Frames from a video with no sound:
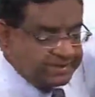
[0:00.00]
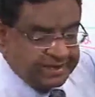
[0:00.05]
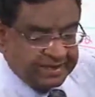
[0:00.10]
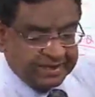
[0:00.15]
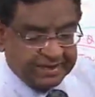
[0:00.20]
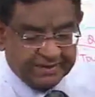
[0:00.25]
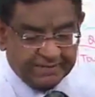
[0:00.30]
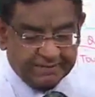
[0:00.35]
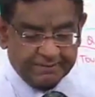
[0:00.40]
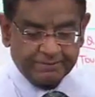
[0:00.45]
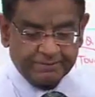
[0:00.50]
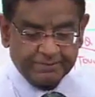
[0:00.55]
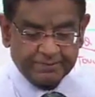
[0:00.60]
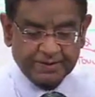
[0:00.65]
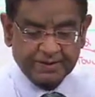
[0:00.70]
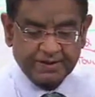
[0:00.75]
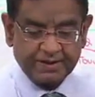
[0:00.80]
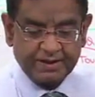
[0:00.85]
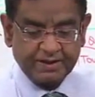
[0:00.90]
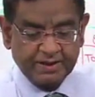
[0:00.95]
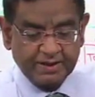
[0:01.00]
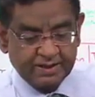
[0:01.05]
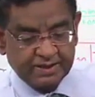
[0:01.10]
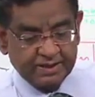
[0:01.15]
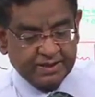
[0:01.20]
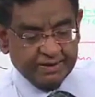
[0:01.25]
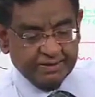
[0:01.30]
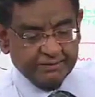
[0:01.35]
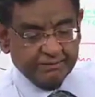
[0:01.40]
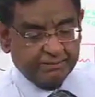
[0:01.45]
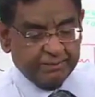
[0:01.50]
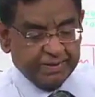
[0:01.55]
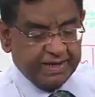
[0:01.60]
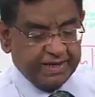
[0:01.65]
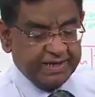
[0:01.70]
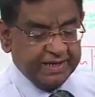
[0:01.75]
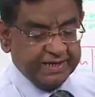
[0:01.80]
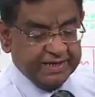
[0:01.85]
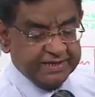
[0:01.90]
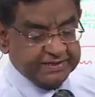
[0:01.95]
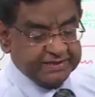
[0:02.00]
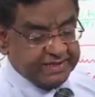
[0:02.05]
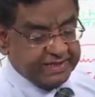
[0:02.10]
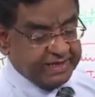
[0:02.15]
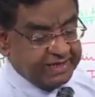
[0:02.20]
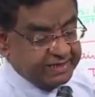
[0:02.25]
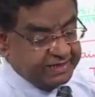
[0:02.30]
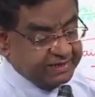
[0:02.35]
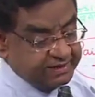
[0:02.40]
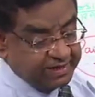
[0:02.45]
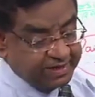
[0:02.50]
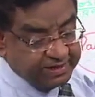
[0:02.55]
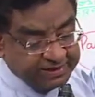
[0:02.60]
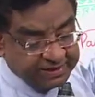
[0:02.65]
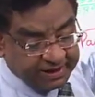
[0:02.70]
there. Bleeding is there in the